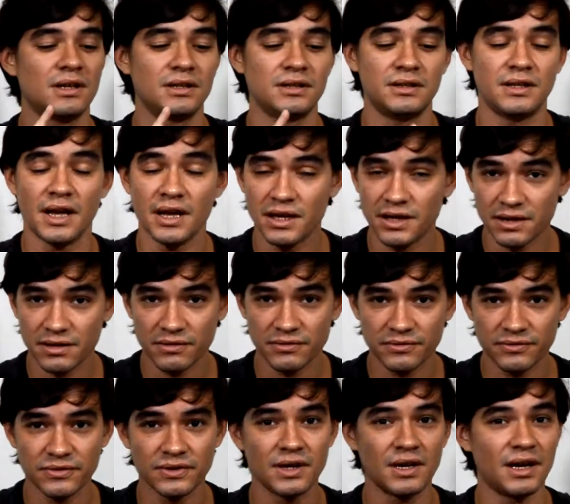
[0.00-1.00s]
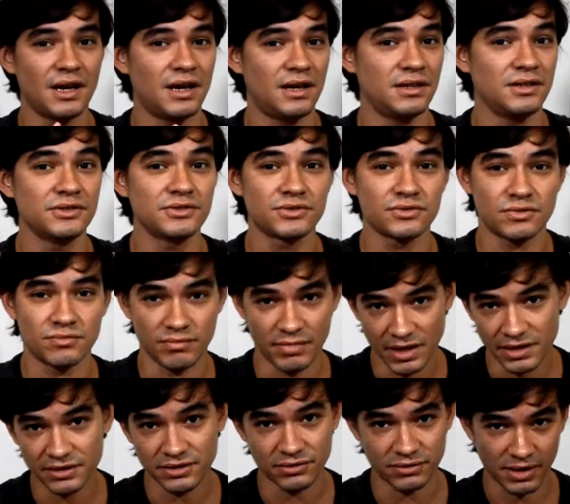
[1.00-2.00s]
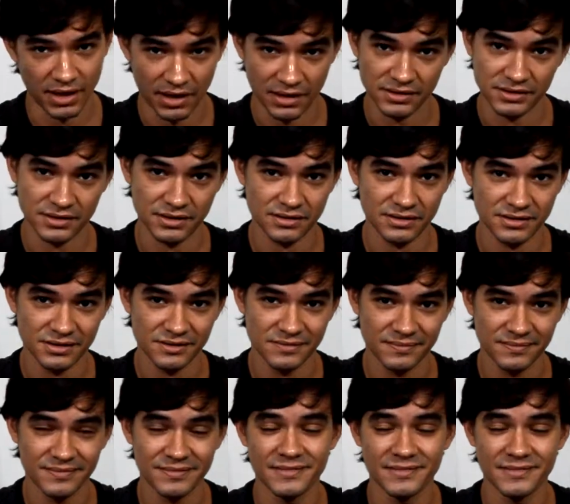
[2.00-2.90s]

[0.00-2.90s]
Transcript: dative, and instrumental cases.